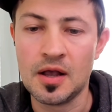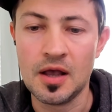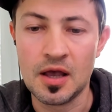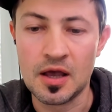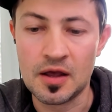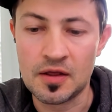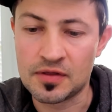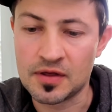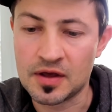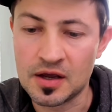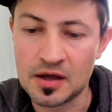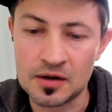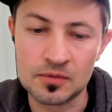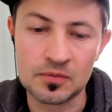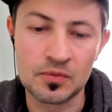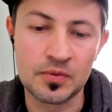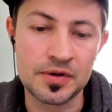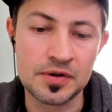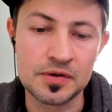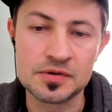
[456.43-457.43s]
And
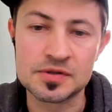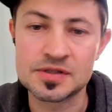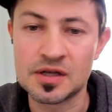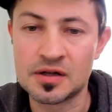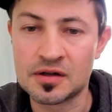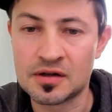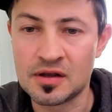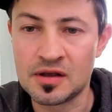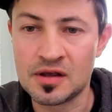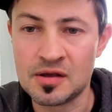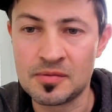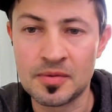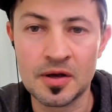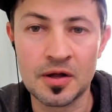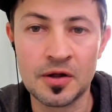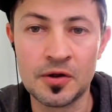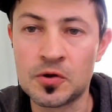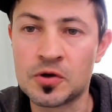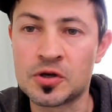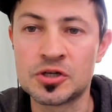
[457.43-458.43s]
then when you send an
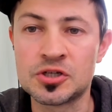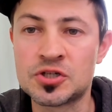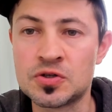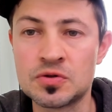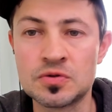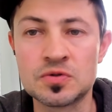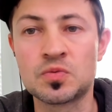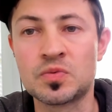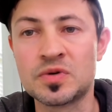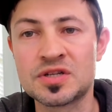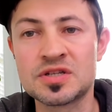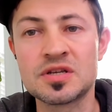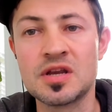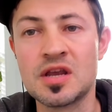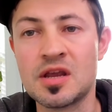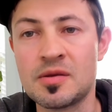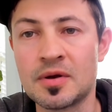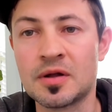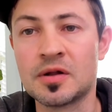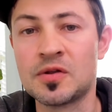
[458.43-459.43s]
email, you can choose which
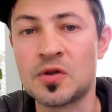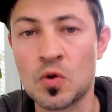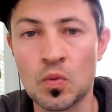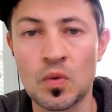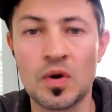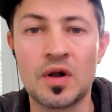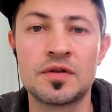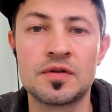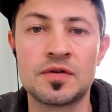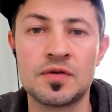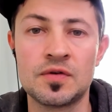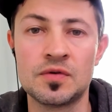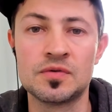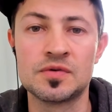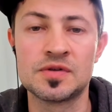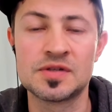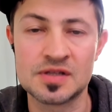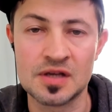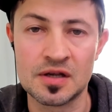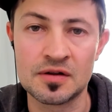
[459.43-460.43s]
email you want
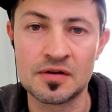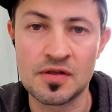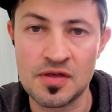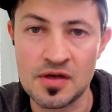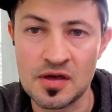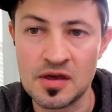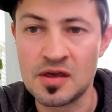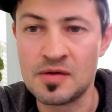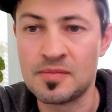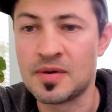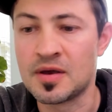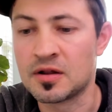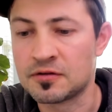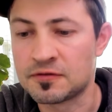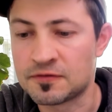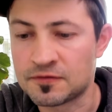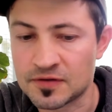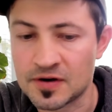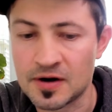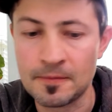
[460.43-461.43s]
to send the email
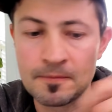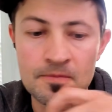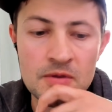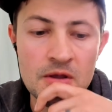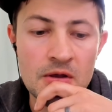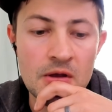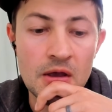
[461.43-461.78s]
from.